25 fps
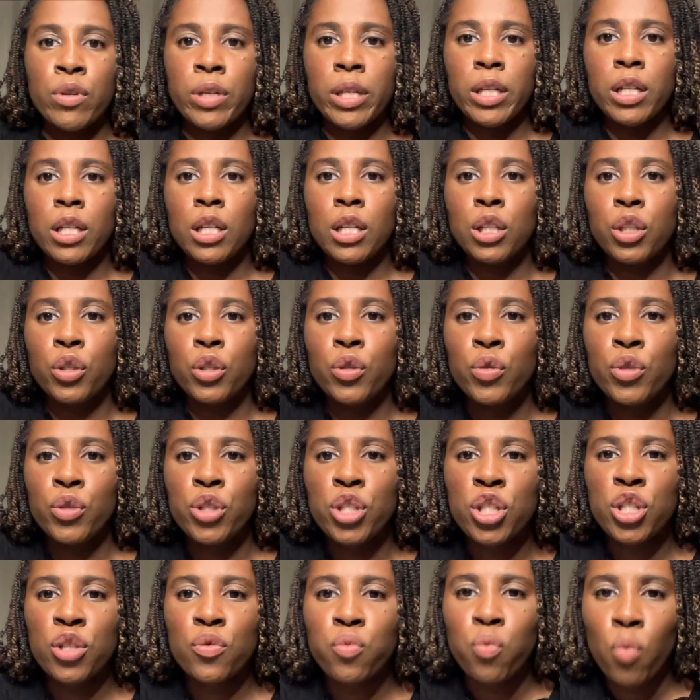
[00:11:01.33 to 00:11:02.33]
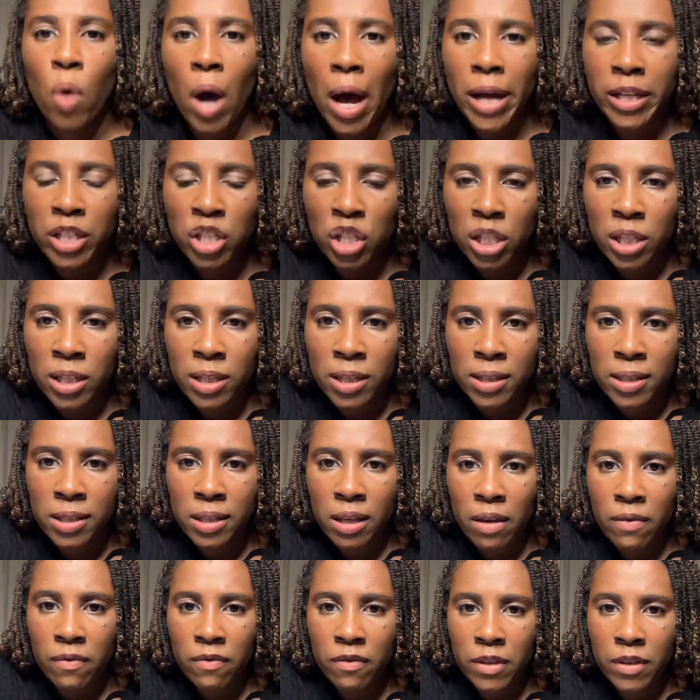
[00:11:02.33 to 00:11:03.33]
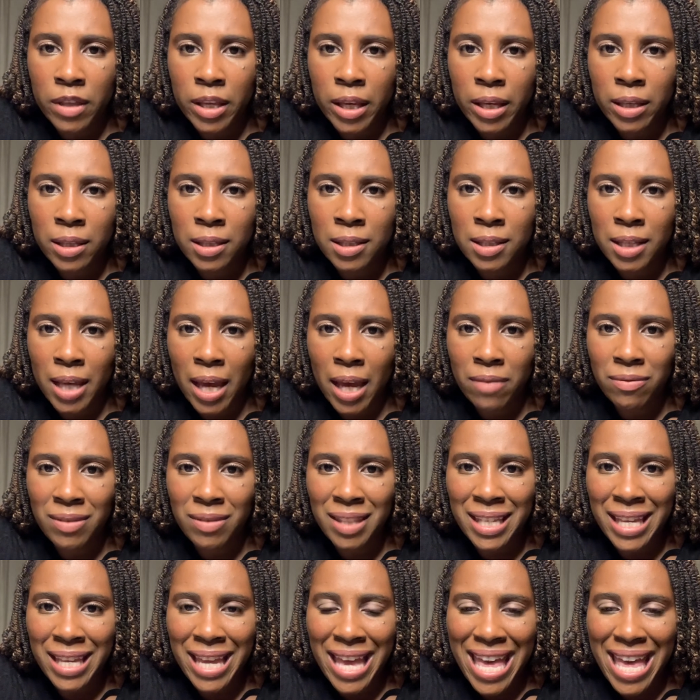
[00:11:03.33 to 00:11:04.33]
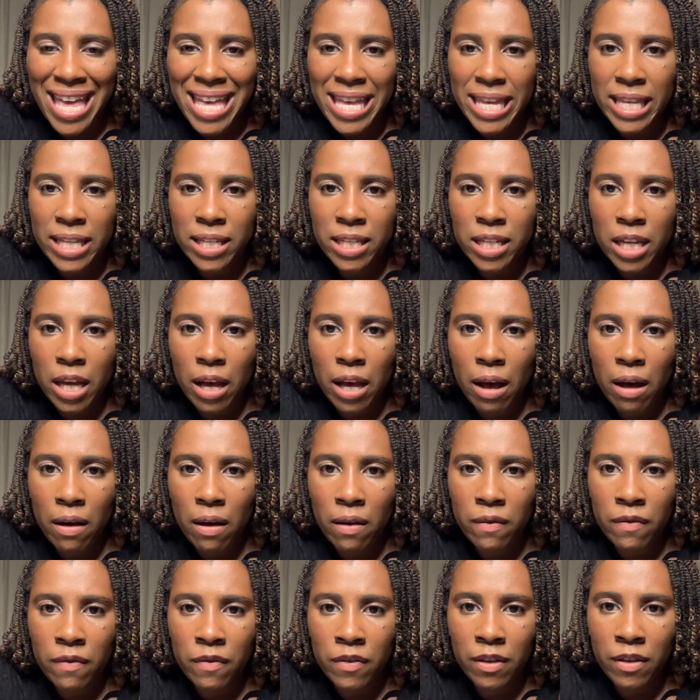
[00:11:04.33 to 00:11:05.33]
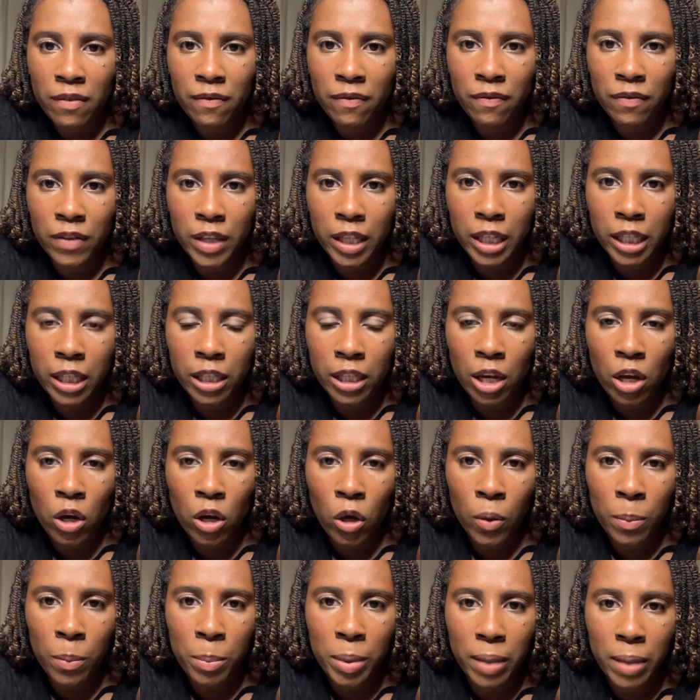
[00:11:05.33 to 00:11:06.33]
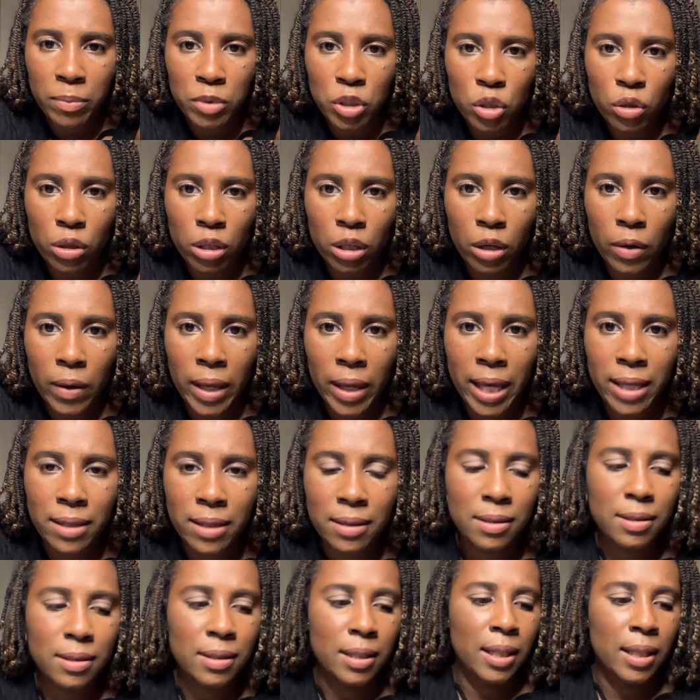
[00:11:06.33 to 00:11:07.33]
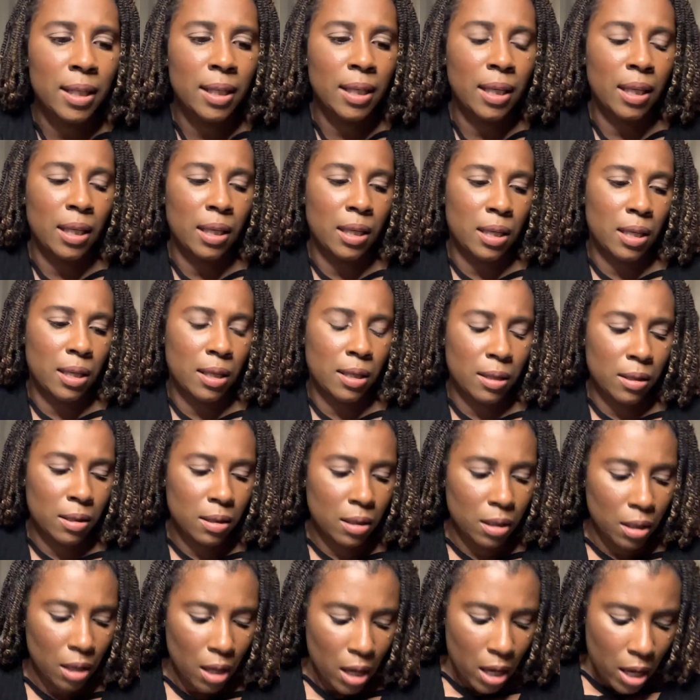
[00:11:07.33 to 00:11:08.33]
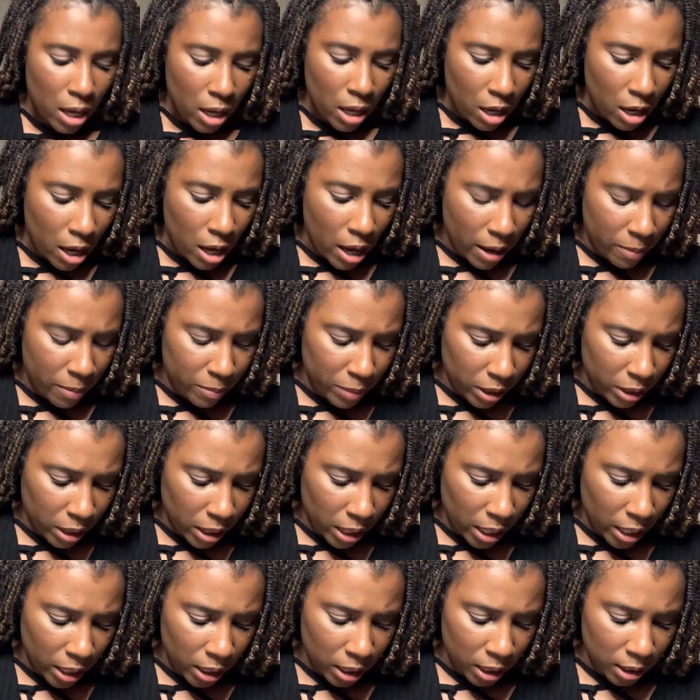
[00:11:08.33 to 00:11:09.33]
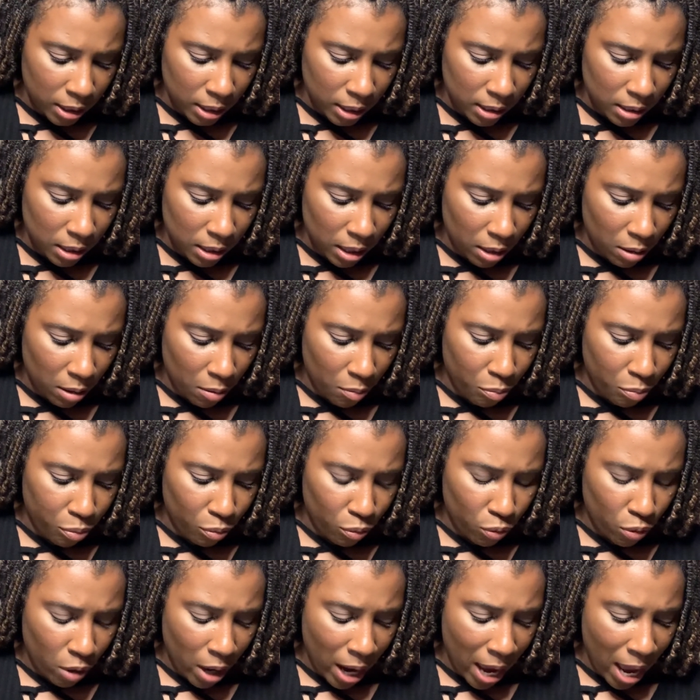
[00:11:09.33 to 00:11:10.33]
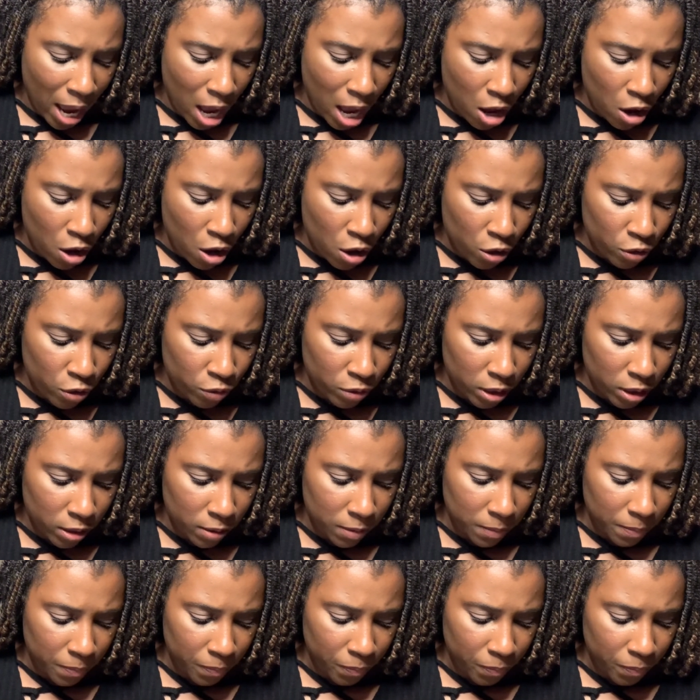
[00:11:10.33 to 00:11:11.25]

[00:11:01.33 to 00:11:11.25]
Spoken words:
include swatches of this at the end of the video, but I'm just gonna go ahead and dig in because it's like a brown,